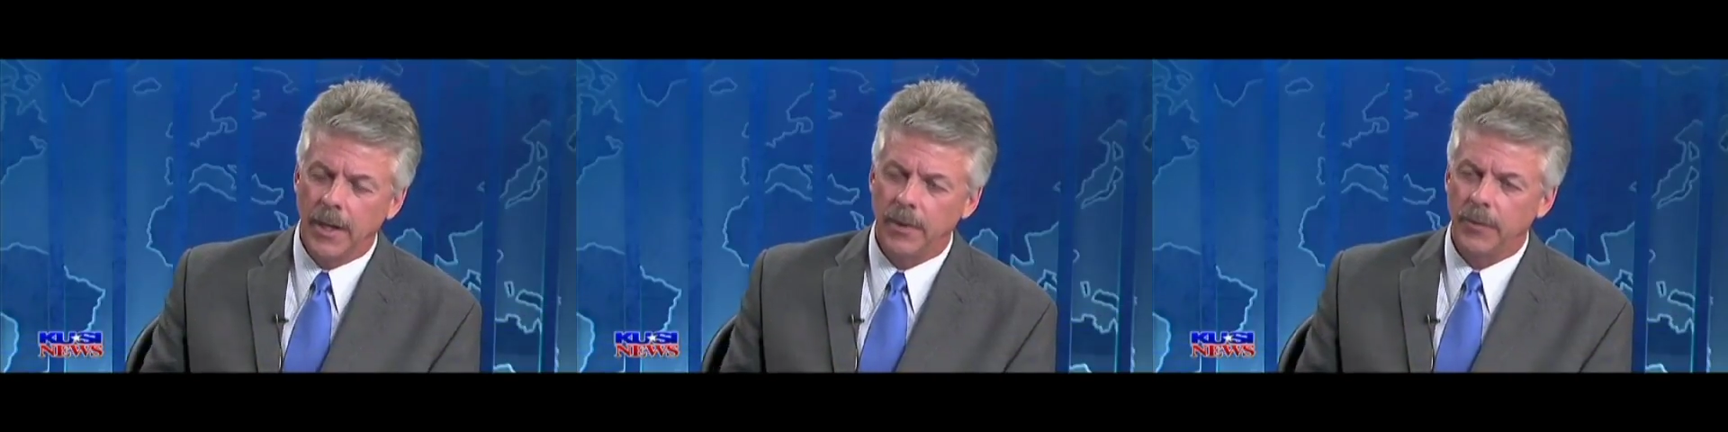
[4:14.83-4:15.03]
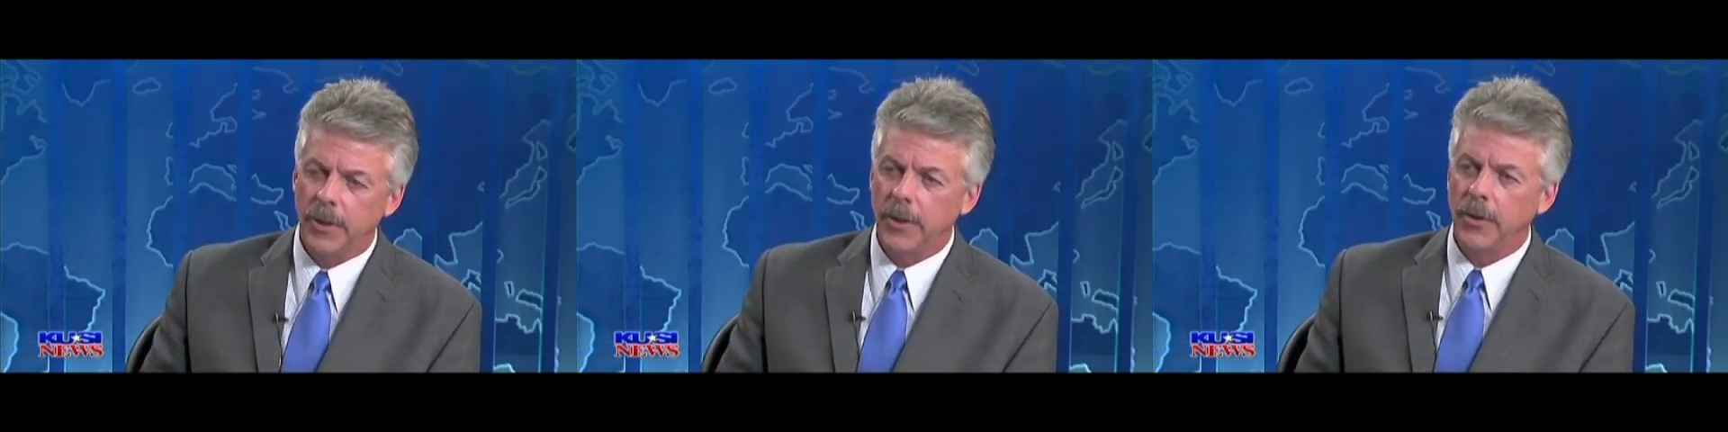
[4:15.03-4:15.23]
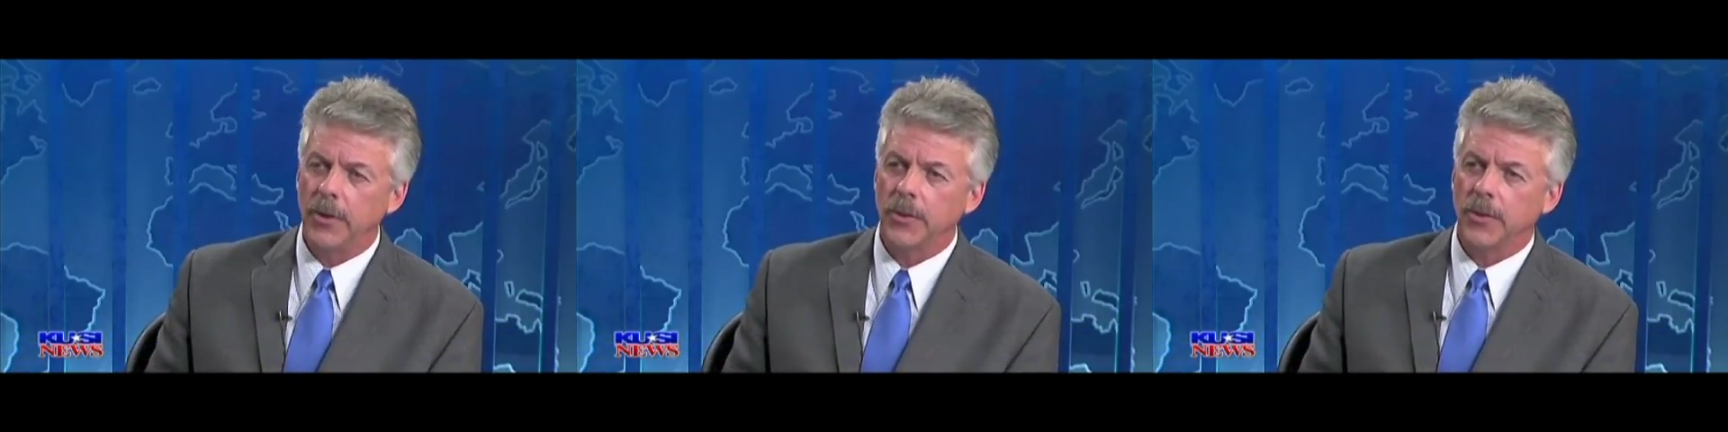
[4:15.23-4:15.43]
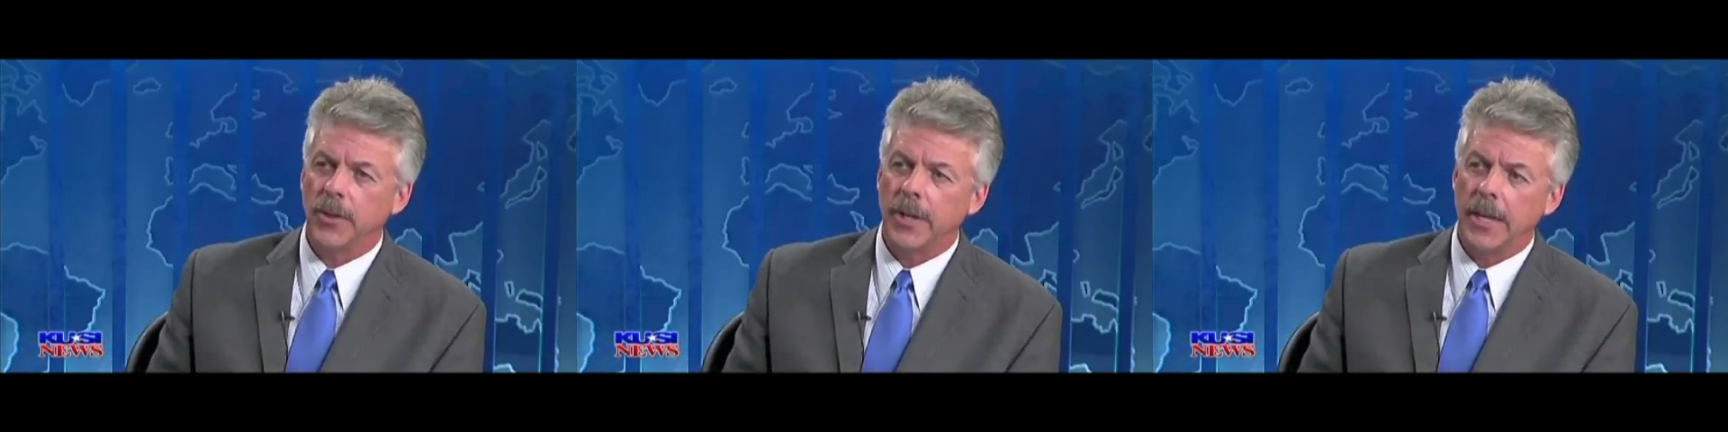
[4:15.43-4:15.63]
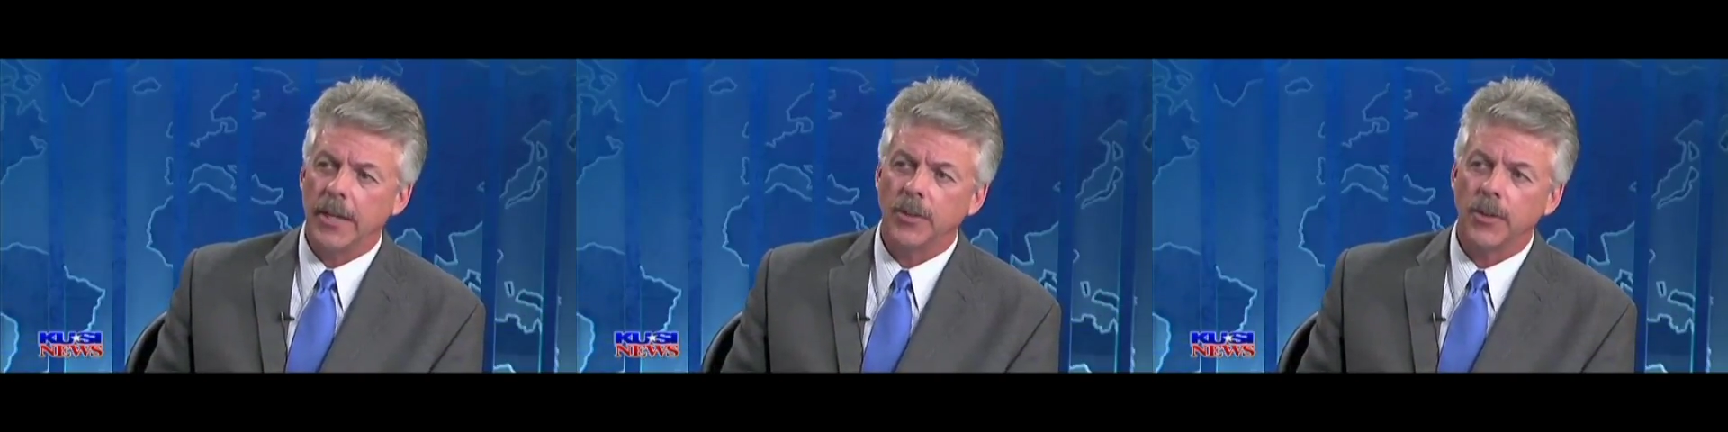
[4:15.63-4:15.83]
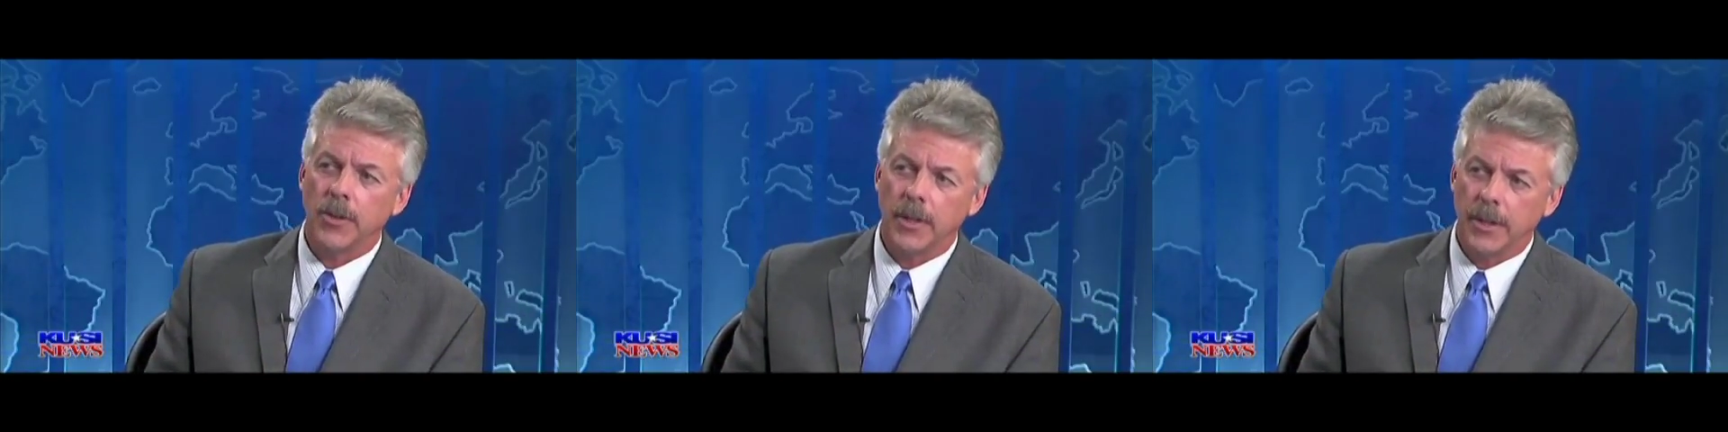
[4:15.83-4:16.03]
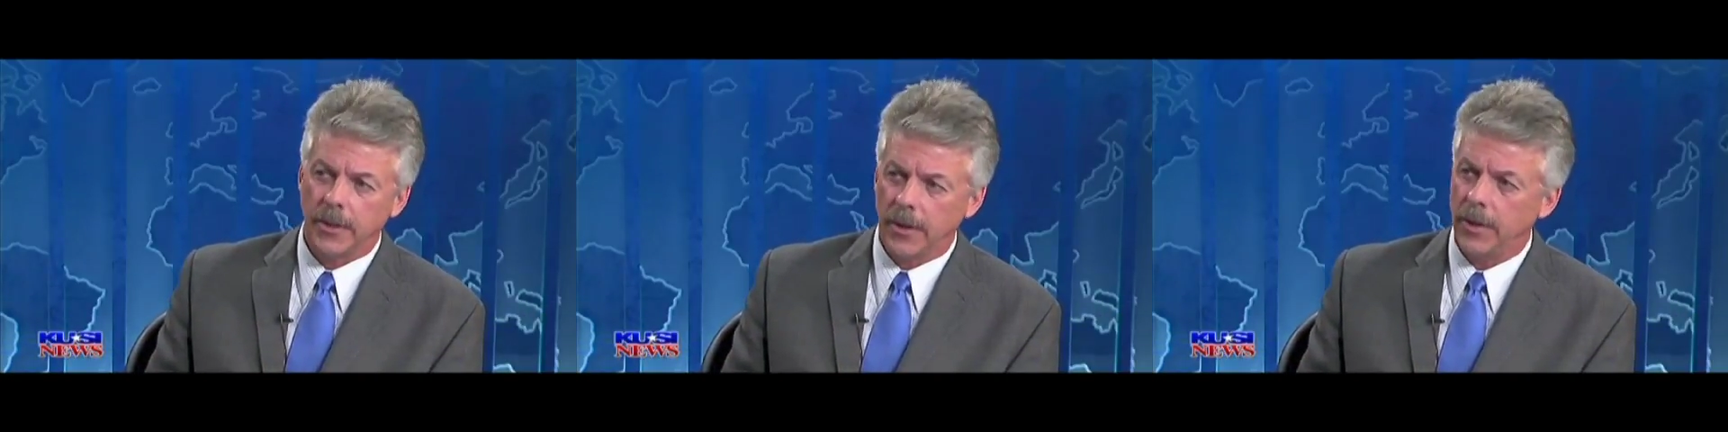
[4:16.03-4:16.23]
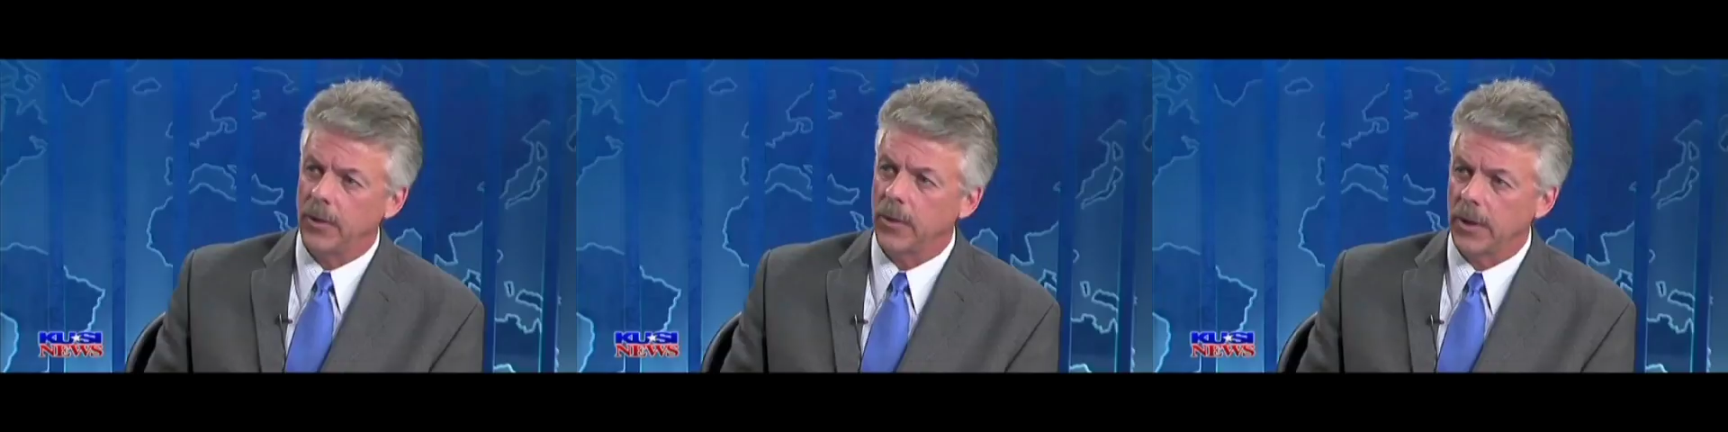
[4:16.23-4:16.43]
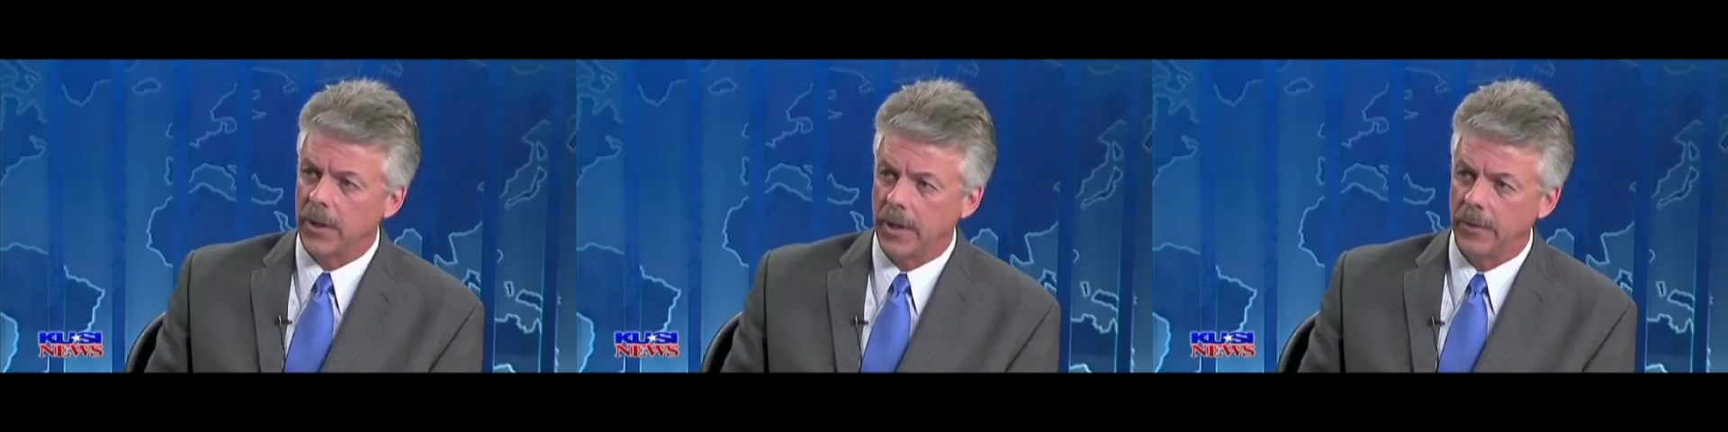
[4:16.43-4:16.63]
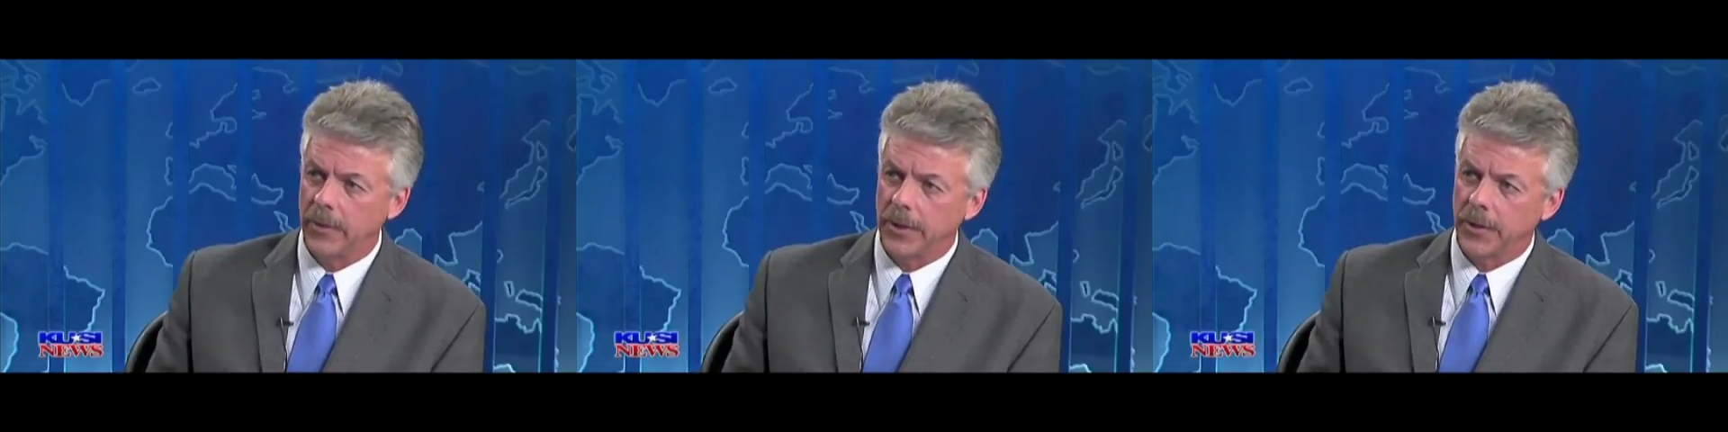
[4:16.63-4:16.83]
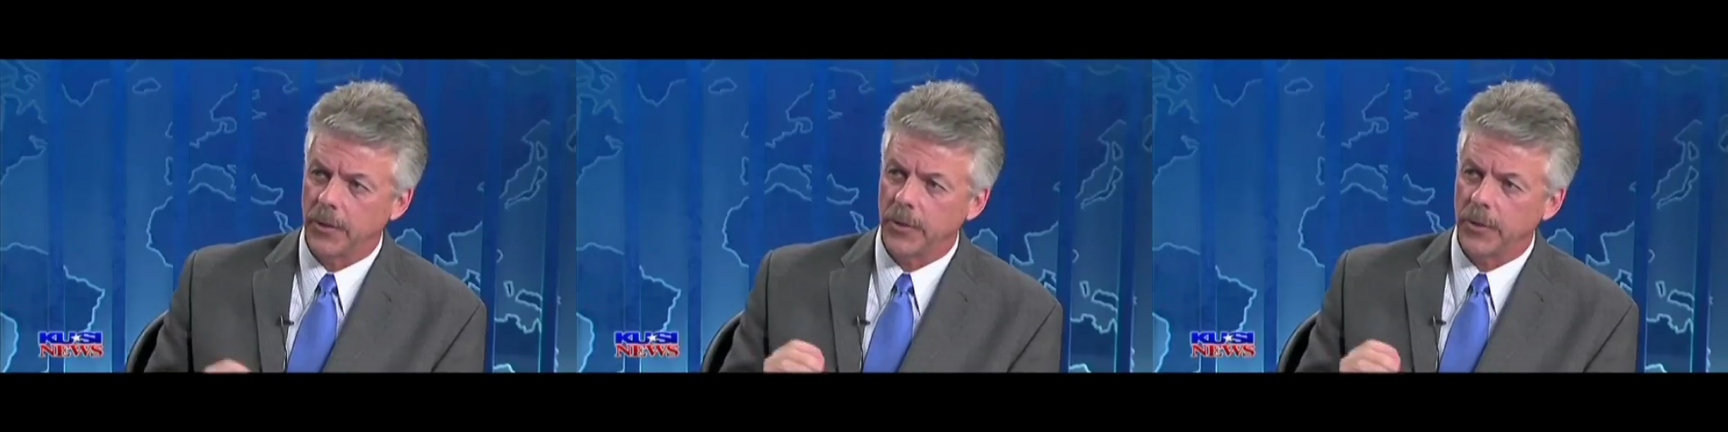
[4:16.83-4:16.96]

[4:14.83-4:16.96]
If you notice the national and the local coverage,